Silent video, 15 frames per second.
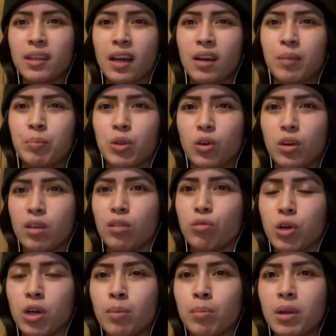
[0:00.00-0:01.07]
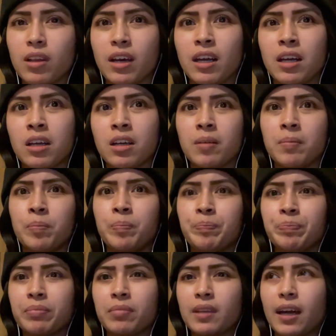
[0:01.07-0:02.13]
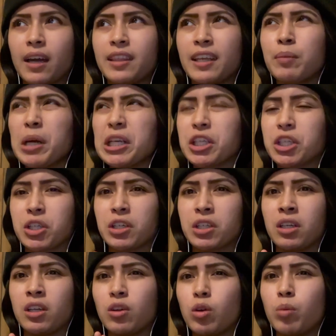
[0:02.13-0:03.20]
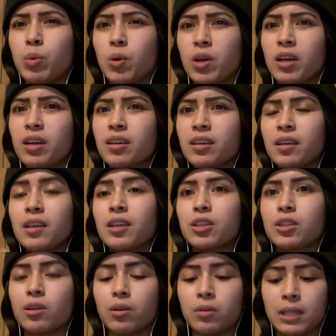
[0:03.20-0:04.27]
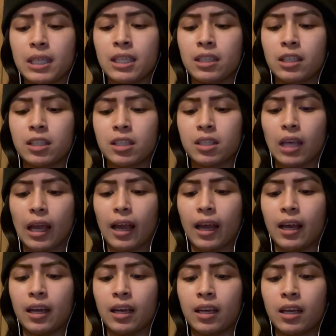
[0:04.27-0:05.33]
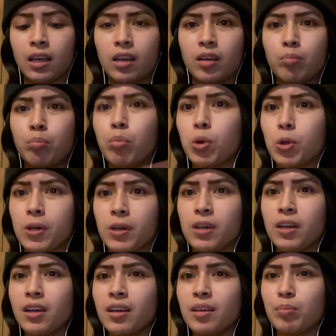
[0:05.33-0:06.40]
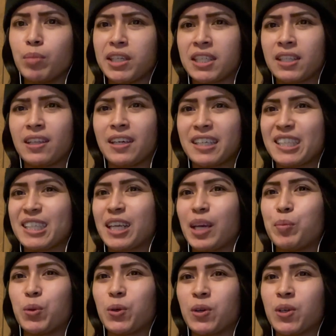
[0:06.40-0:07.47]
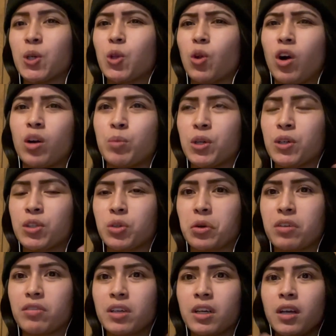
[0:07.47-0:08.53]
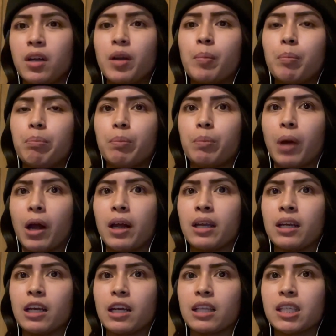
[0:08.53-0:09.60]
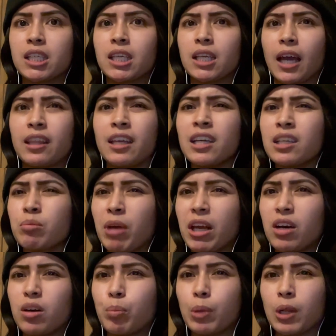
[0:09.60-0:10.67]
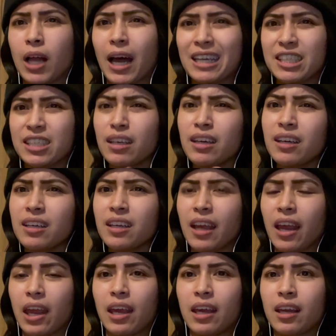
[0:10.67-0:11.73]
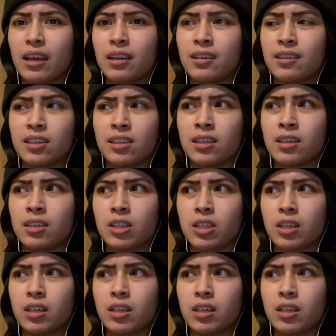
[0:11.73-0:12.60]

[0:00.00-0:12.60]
that I'm looking for, but like, I think my sister has a nickel board. So it's a board, basically like a skateboard or longboard sort of, but I think it's made out of plastic. And